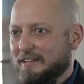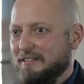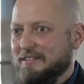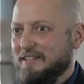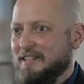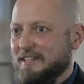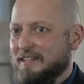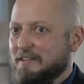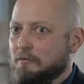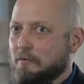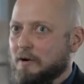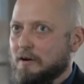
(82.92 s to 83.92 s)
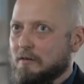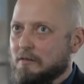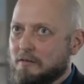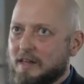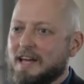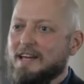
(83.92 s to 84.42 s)
can see where
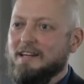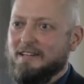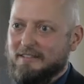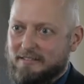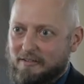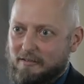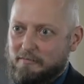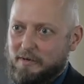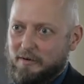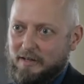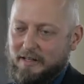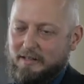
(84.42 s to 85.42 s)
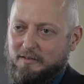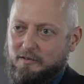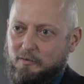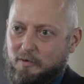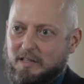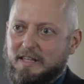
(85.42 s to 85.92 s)
they can start building
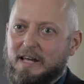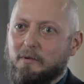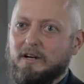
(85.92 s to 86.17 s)
what they